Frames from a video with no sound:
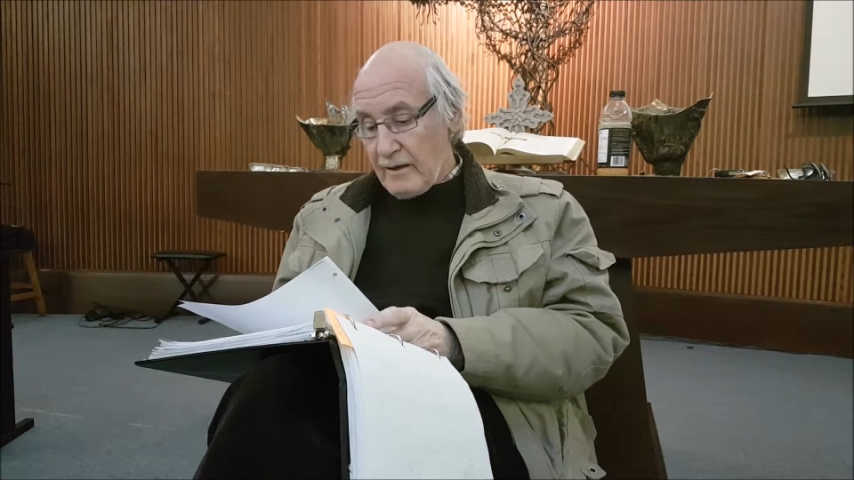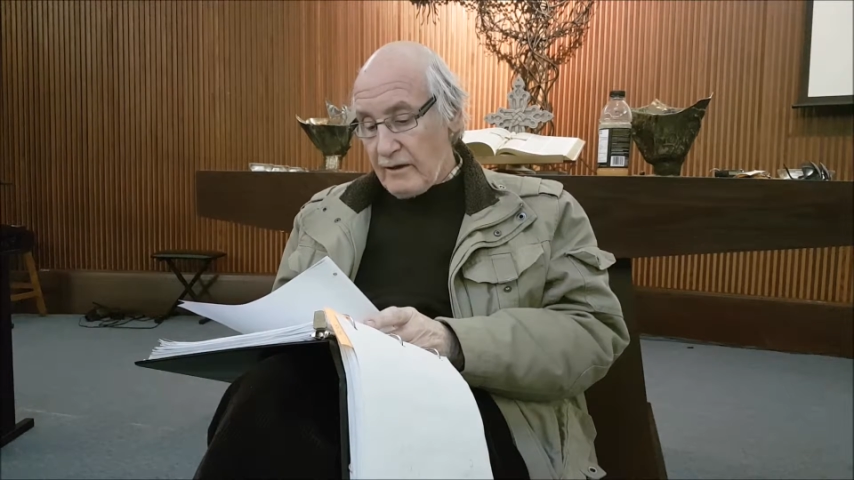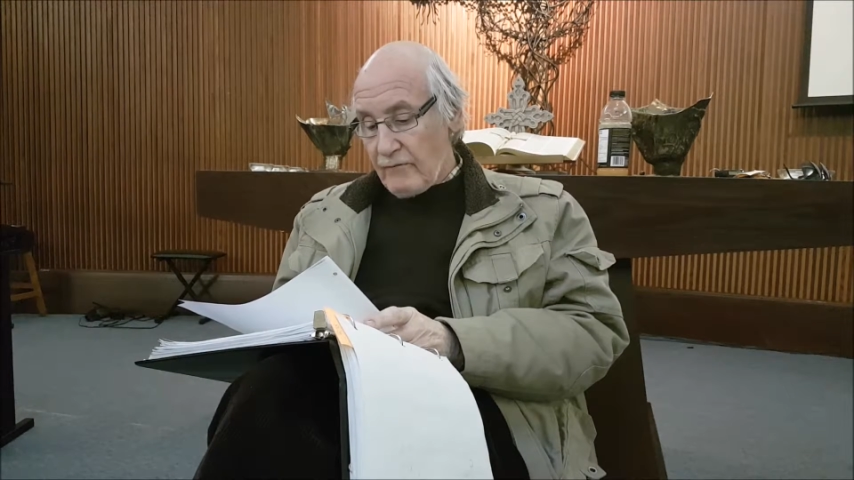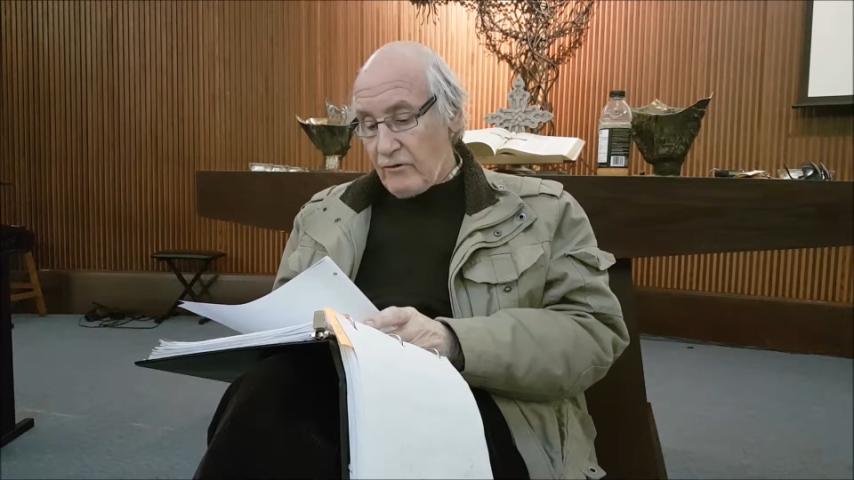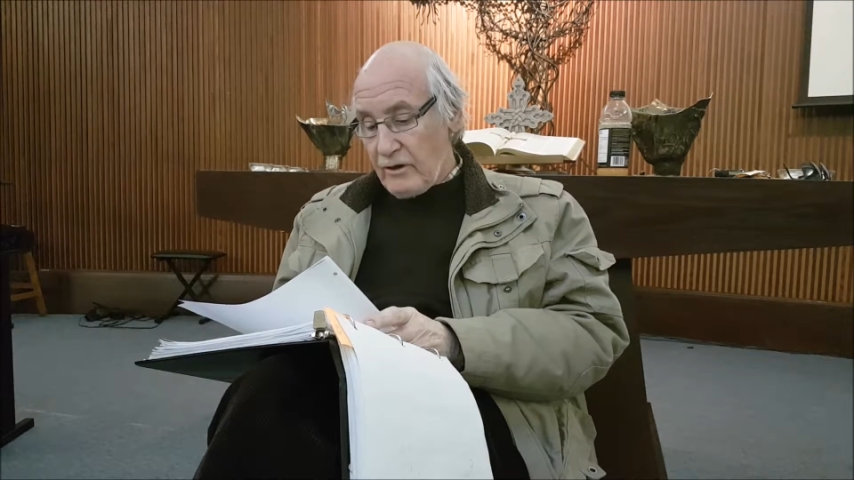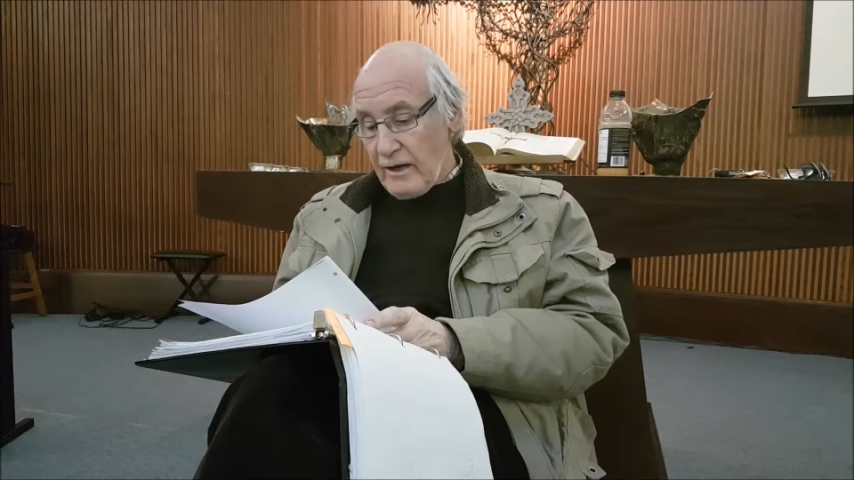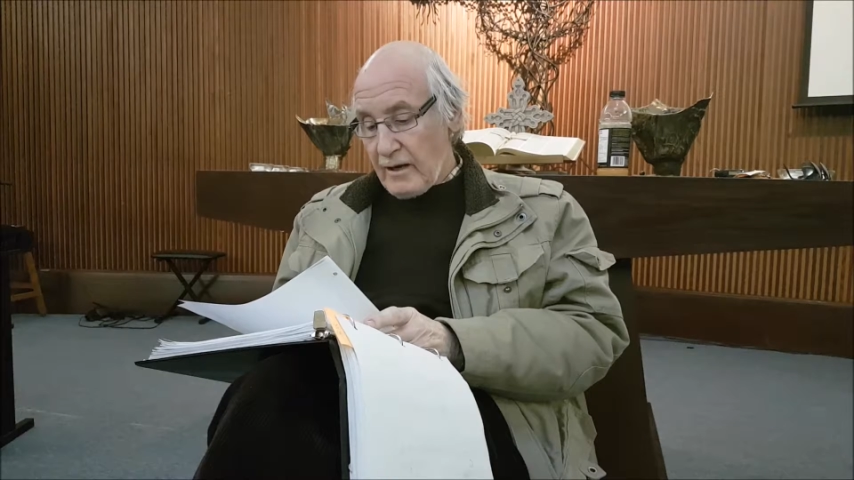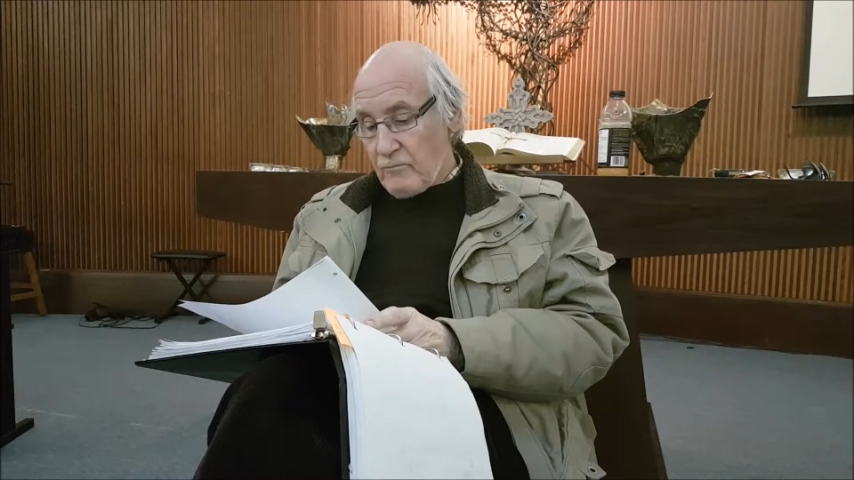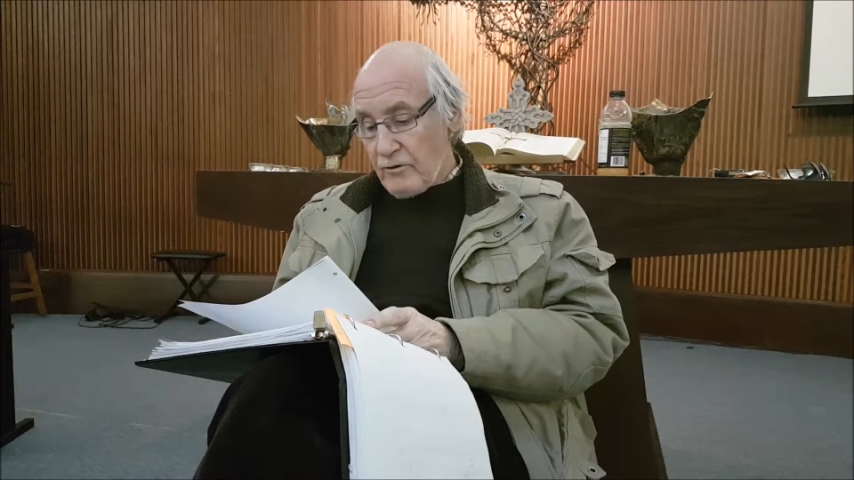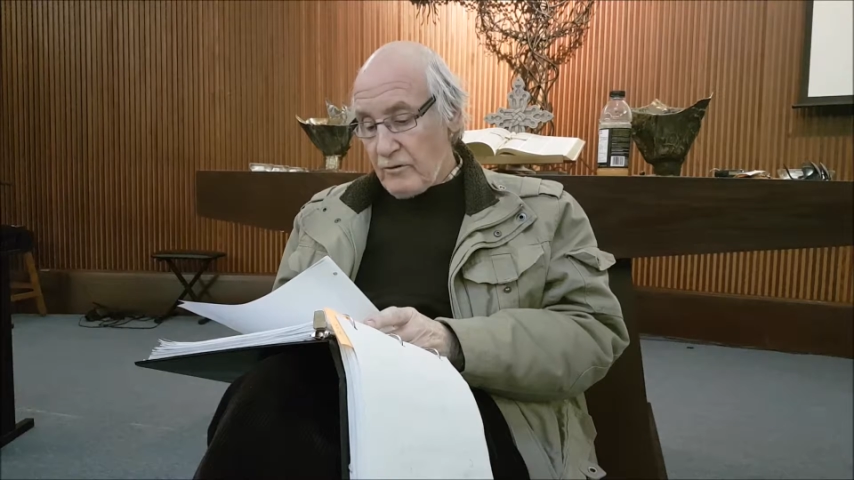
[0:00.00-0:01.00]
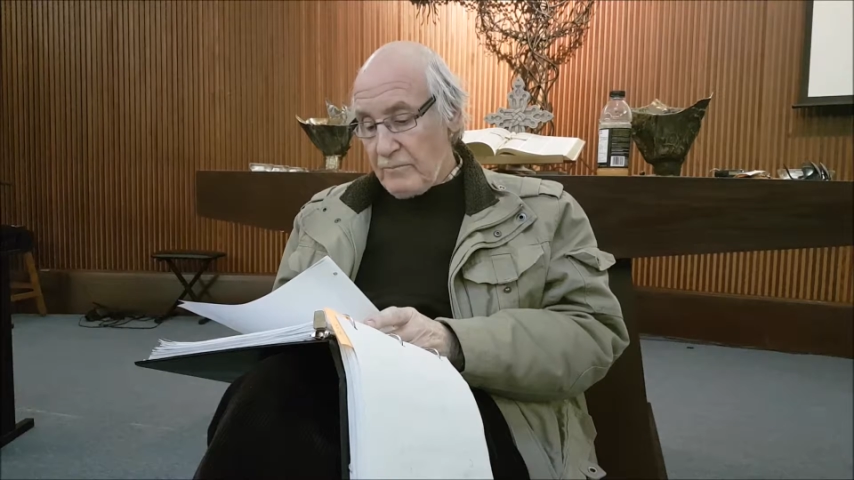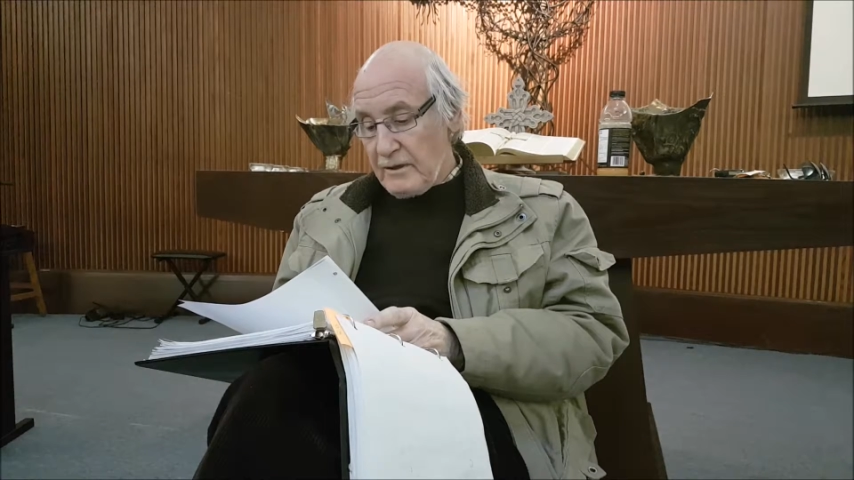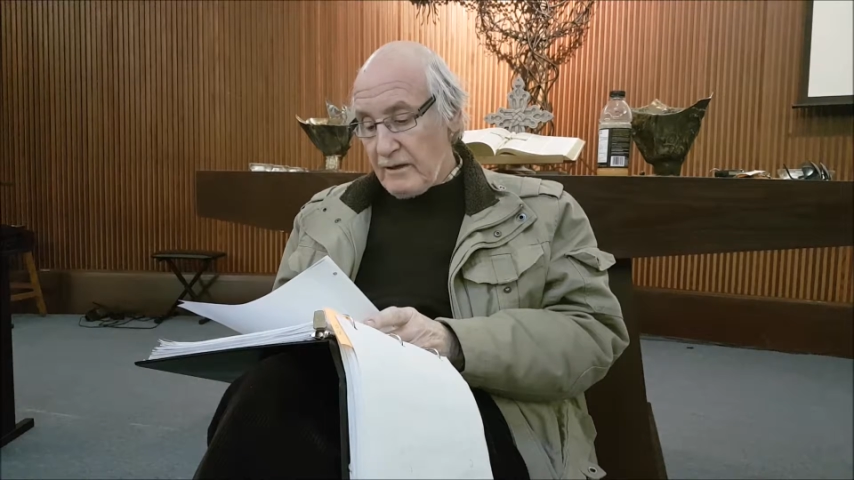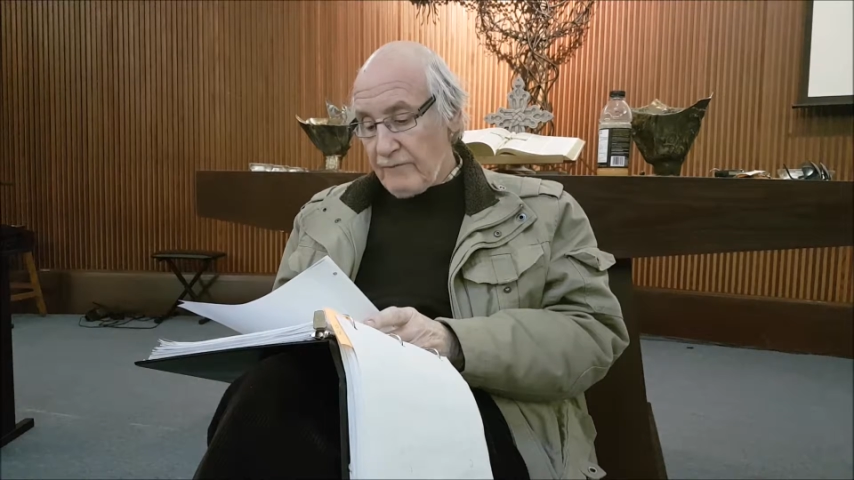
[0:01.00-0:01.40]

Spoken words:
Never again will there be a